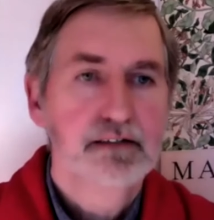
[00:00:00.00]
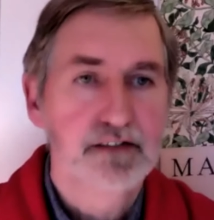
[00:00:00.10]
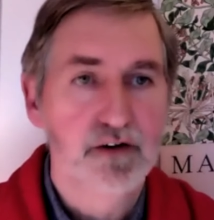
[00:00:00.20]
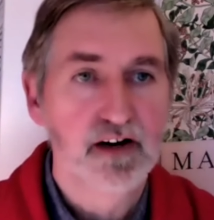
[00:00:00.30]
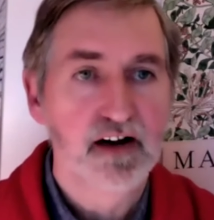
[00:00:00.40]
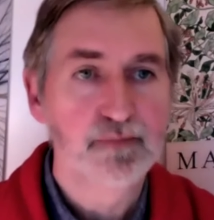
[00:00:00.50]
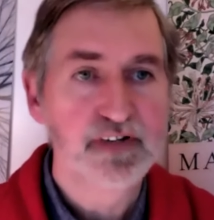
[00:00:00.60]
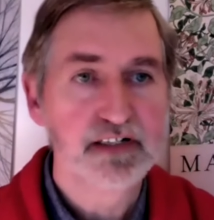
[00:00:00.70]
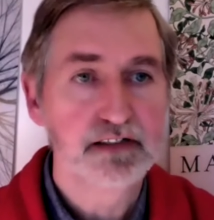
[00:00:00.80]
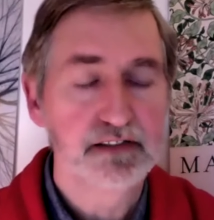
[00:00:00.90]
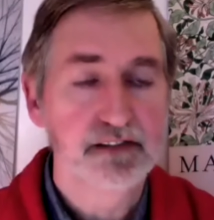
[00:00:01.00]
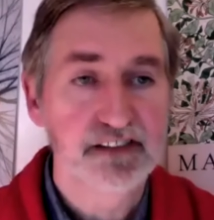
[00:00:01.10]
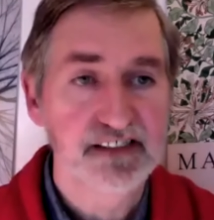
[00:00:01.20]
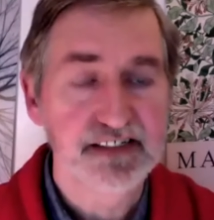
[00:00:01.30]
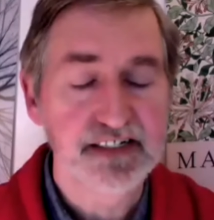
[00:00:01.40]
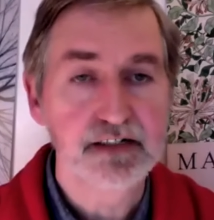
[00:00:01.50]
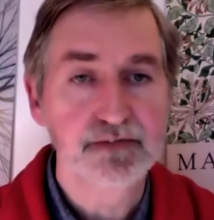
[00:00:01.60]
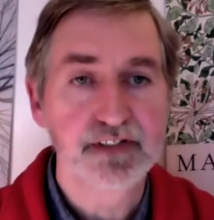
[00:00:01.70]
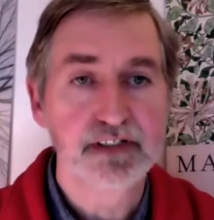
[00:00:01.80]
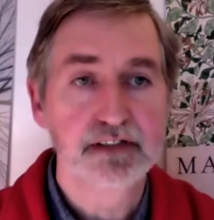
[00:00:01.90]
So I've been a trustee
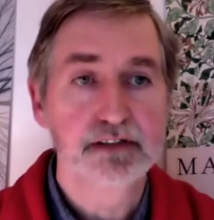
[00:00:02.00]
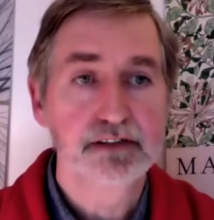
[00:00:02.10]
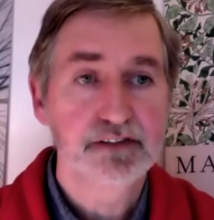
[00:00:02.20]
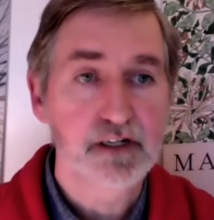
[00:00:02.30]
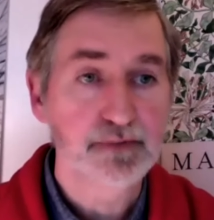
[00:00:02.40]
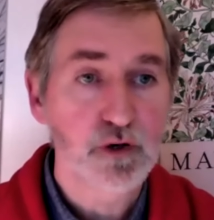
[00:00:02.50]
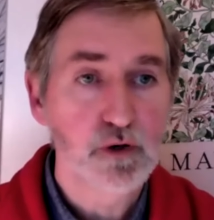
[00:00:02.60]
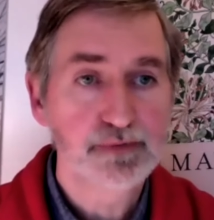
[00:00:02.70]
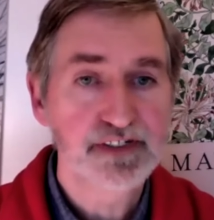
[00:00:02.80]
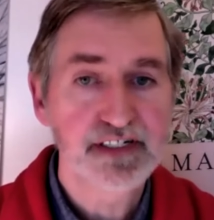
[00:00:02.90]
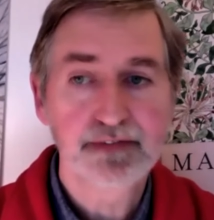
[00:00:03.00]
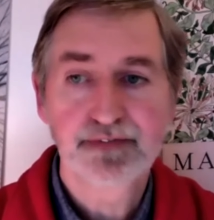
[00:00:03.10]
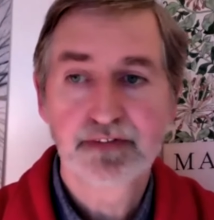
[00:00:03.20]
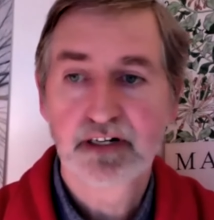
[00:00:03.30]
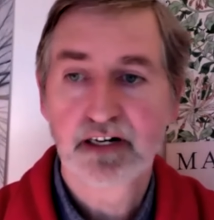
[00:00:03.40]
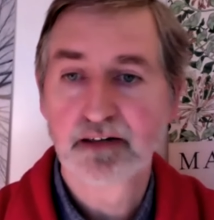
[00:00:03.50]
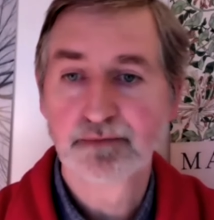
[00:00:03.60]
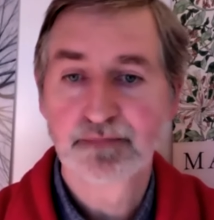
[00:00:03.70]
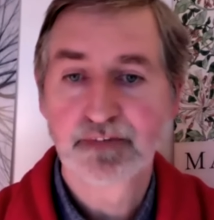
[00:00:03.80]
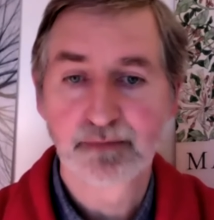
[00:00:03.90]
of the Shrub Cooperative.
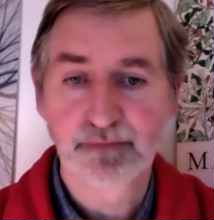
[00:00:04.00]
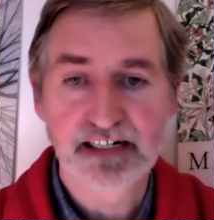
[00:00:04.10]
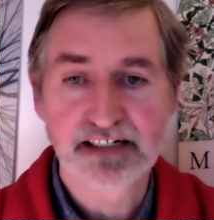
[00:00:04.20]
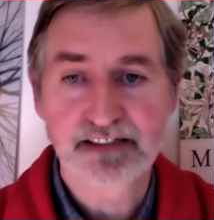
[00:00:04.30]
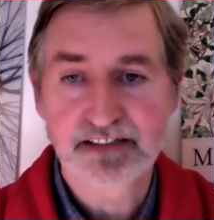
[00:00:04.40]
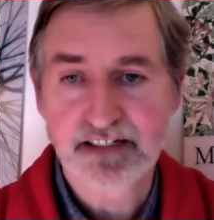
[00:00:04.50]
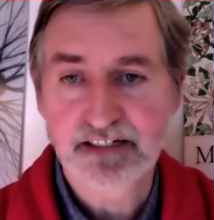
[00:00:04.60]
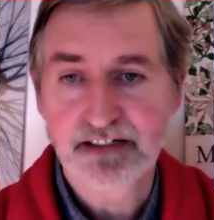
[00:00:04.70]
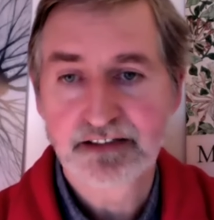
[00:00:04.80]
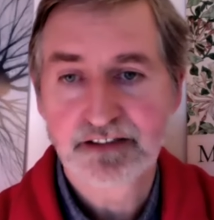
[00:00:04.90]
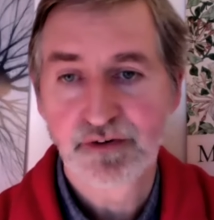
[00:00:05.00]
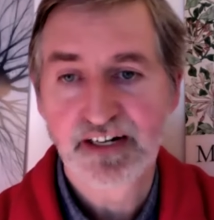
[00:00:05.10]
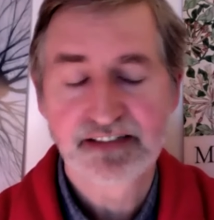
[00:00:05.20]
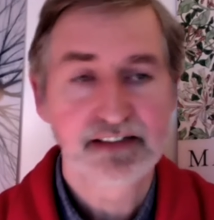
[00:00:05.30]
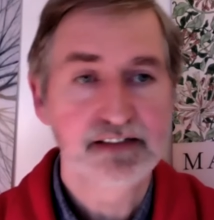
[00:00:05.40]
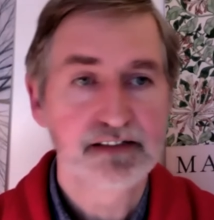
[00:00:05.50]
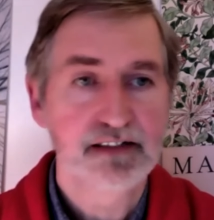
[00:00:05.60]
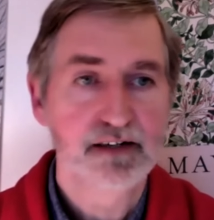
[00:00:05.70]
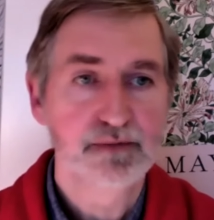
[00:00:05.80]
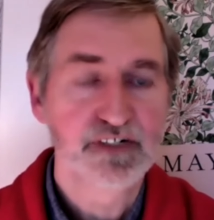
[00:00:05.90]
I'm glad to see Joe Elston,
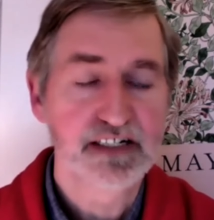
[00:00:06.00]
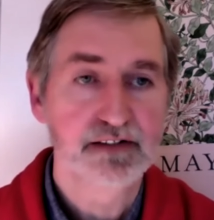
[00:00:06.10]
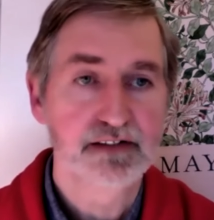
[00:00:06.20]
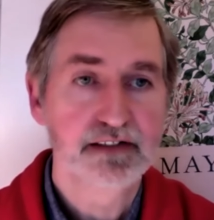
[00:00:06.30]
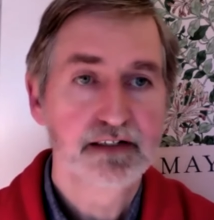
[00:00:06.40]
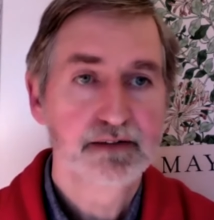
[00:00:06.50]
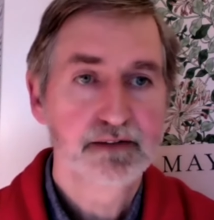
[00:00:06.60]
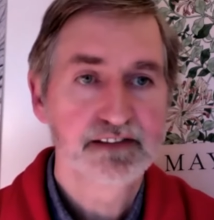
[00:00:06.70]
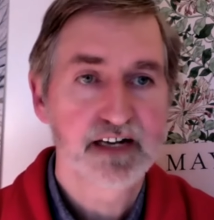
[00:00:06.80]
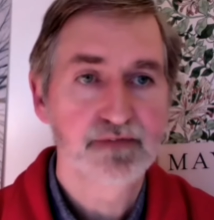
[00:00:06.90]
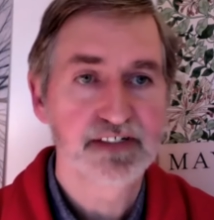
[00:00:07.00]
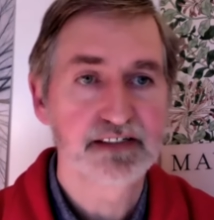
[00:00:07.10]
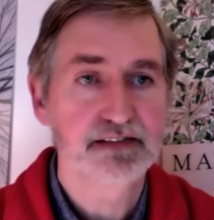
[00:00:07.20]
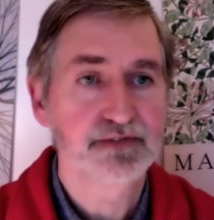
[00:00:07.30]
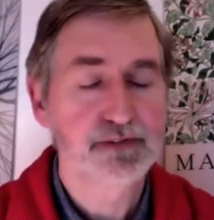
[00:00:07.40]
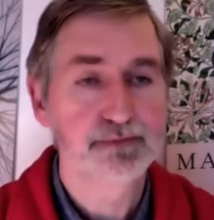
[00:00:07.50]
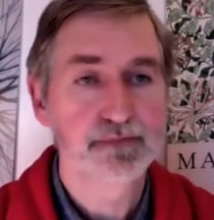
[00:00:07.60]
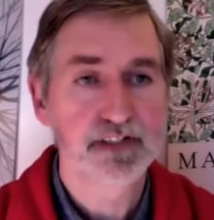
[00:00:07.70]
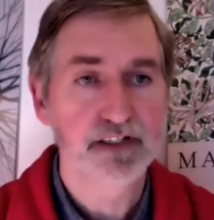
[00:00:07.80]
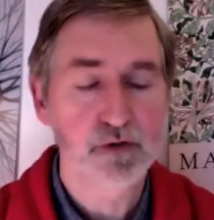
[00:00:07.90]
one of the staffers from
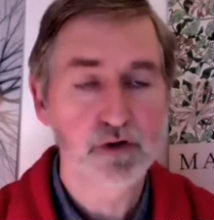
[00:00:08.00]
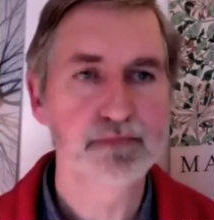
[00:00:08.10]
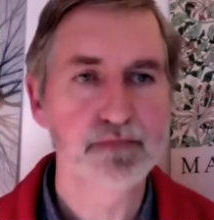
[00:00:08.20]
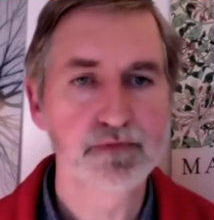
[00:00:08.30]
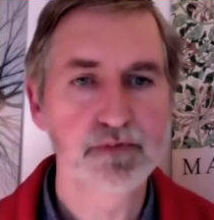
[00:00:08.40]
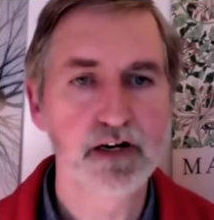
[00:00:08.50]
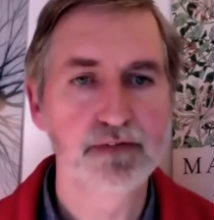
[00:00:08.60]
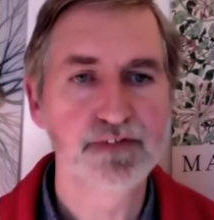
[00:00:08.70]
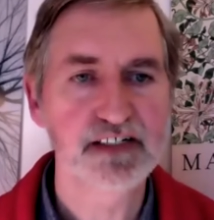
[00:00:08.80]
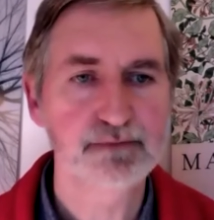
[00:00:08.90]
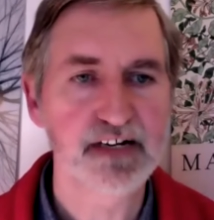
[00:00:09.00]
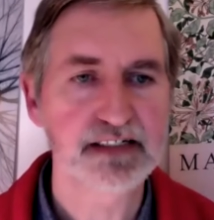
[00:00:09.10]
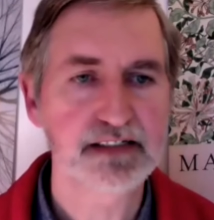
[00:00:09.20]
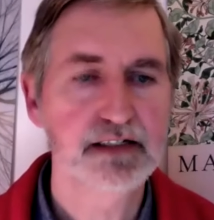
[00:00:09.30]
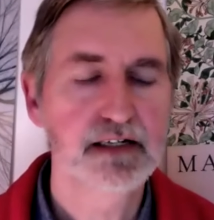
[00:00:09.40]
the co-op. I first met